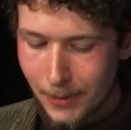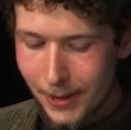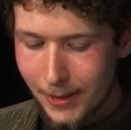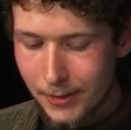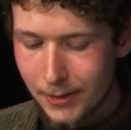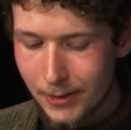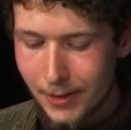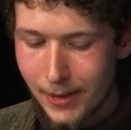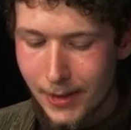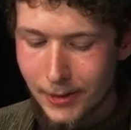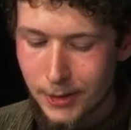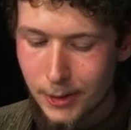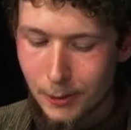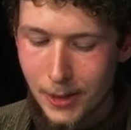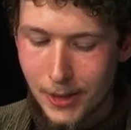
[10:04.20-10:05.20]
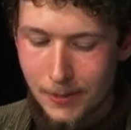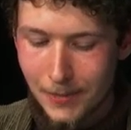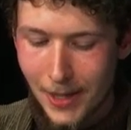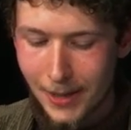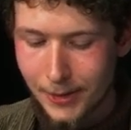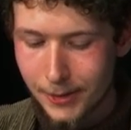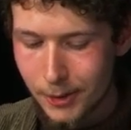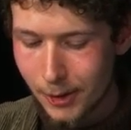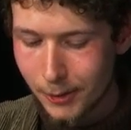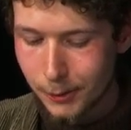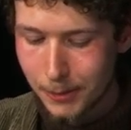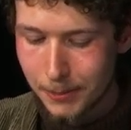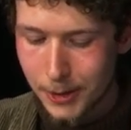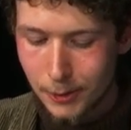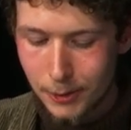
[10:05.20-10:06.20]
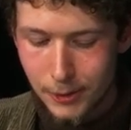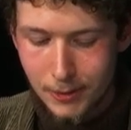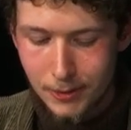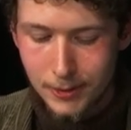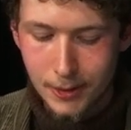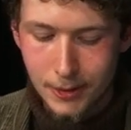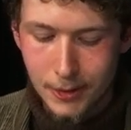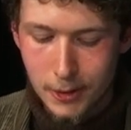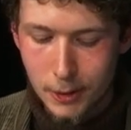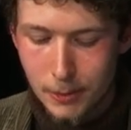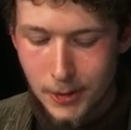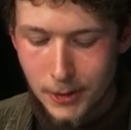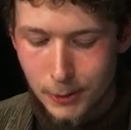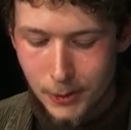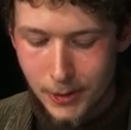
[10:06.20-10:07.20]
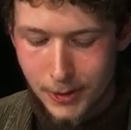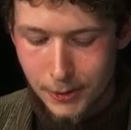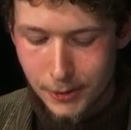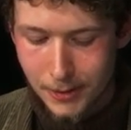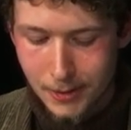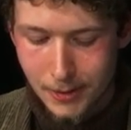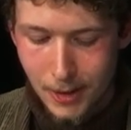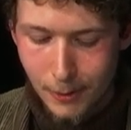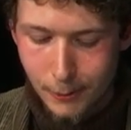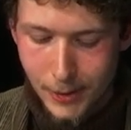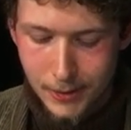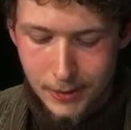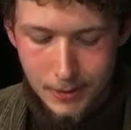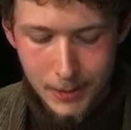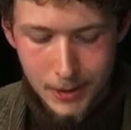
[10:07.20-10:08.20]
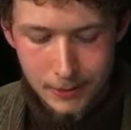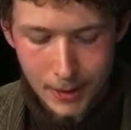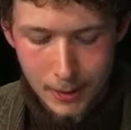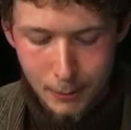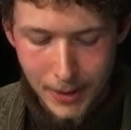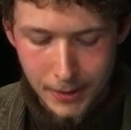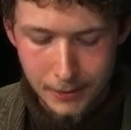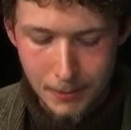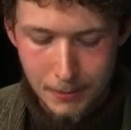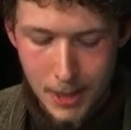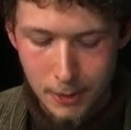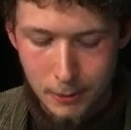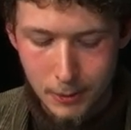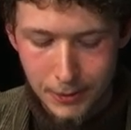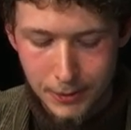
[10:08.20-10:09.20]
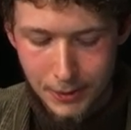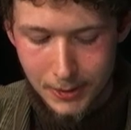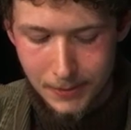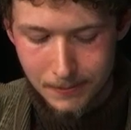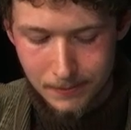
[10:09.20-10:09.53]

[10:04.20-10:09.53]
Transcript: place in history and its contribution to the human tradition of intimate direct democracy.